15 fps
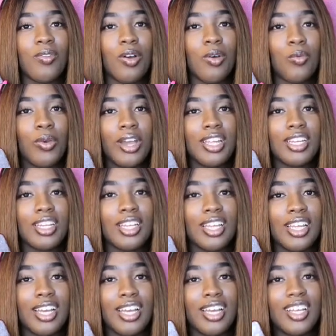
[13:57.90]
I'm waiting in
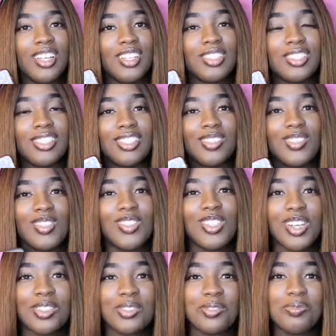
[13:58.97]
line. So, you
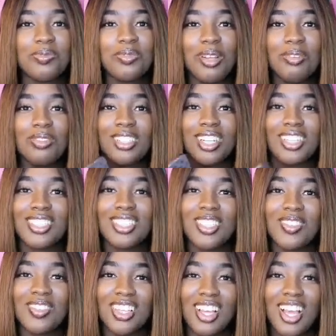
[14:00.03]
know, I'm trying to
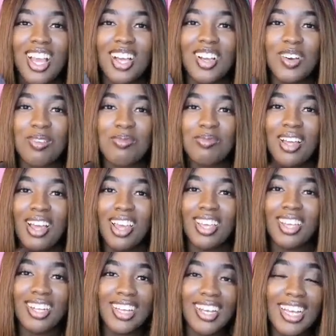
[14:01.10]
see if the guy gonna
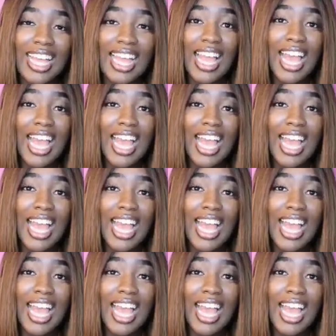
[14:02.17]
pay or not.